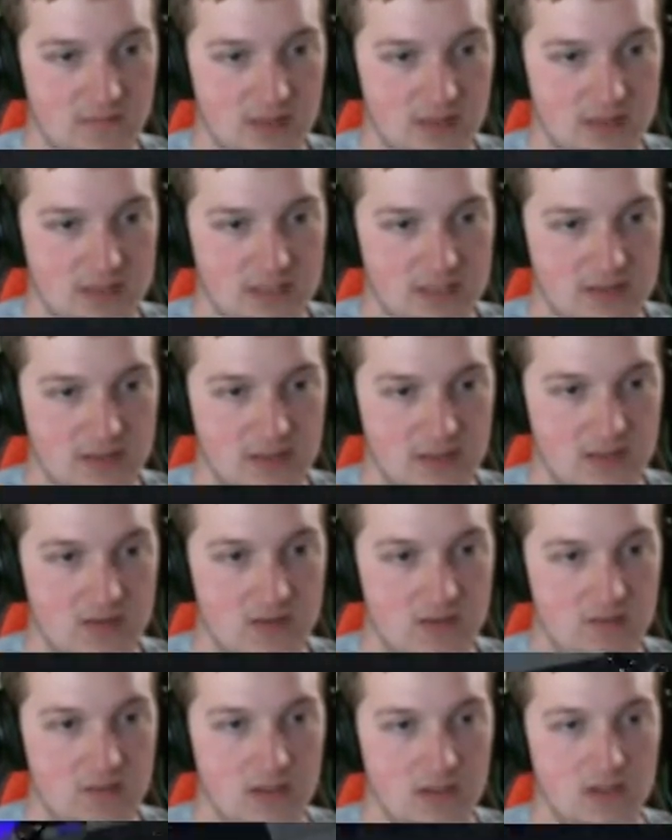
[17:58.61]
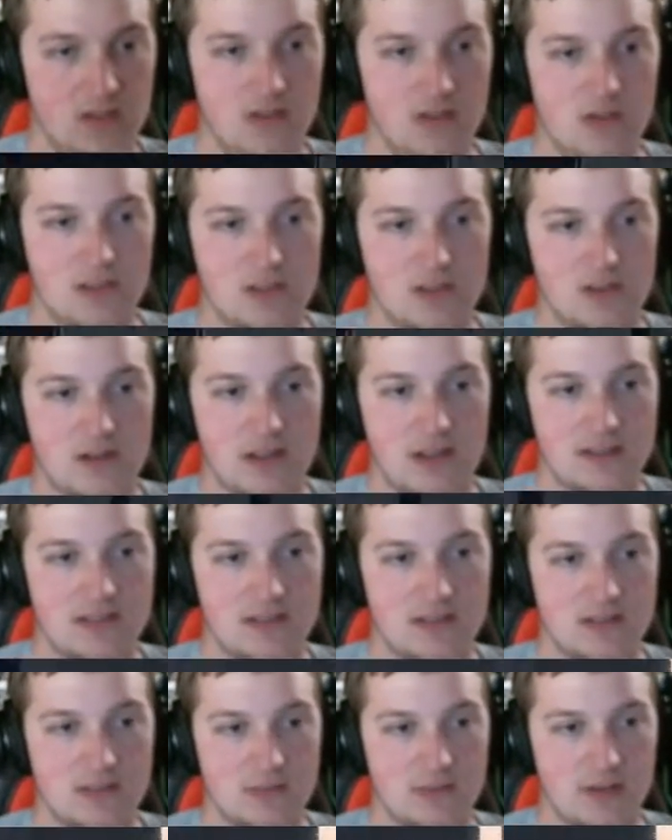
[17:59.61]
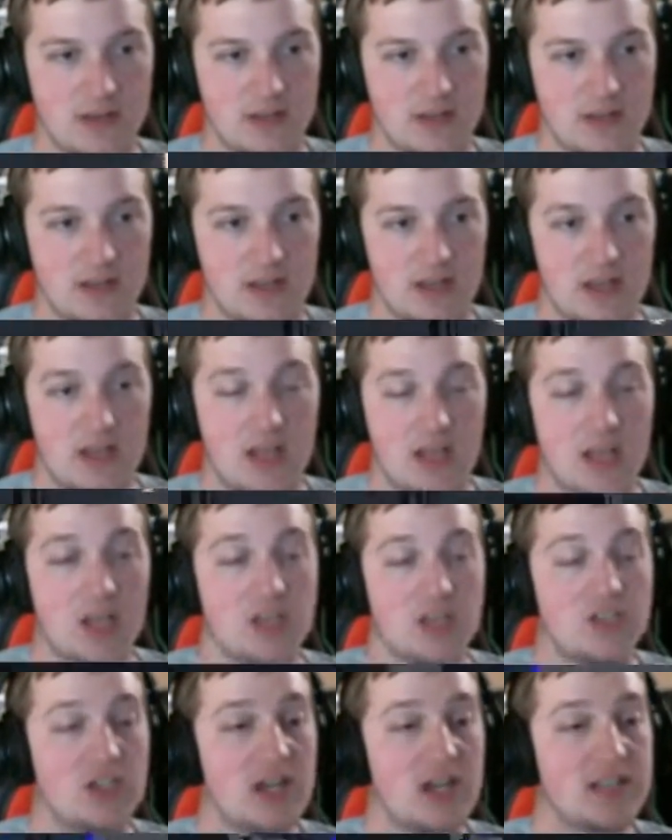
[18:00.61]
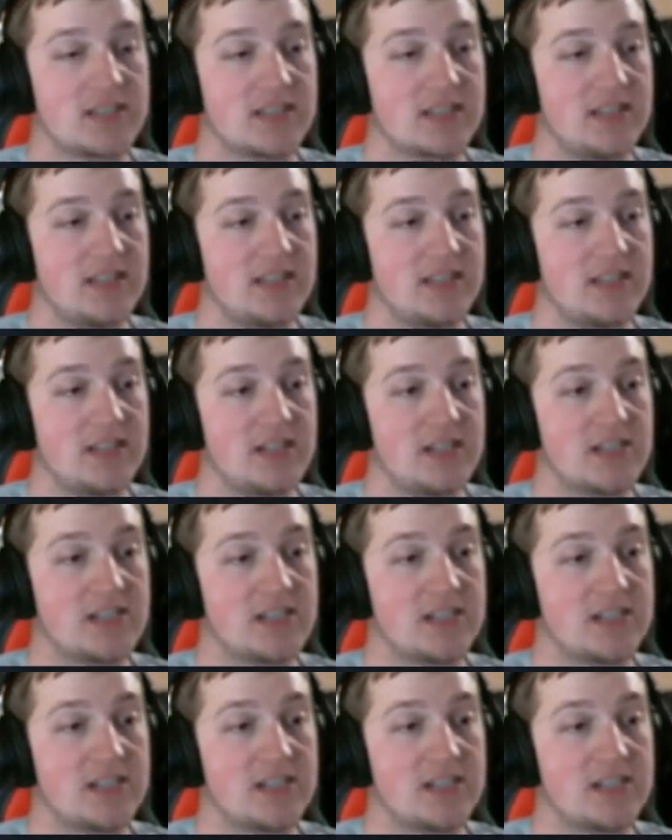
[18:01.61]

I'll wait, take wait. the cube. You hit I your ass into the button. I have feeling we need the cube. Just, I feeling we need to